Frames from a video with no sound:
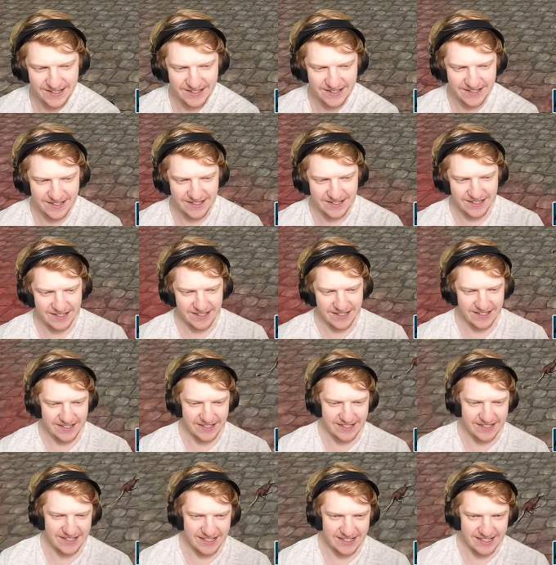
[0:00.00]

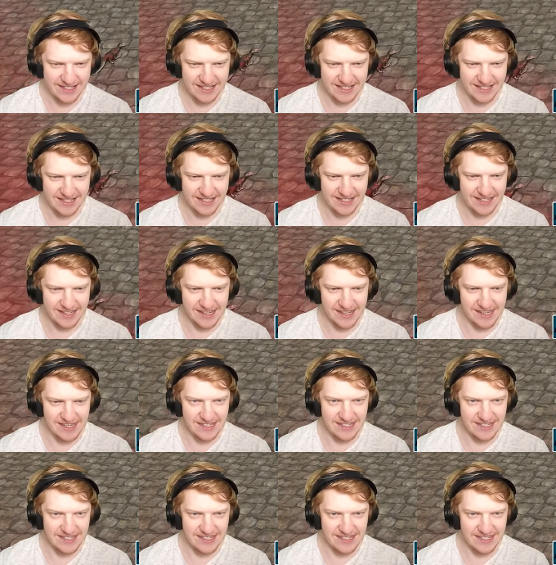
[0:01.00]
[no speech]